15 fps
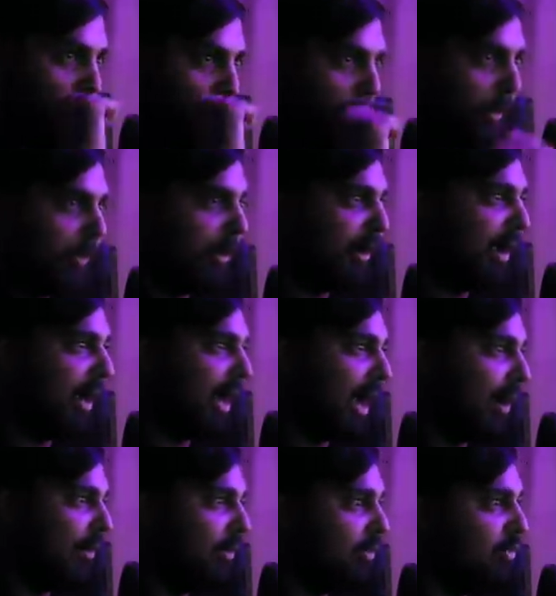order, and
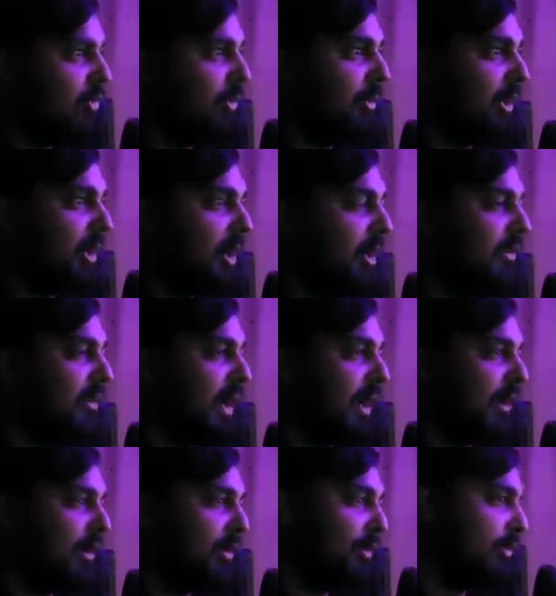how you should be contacted.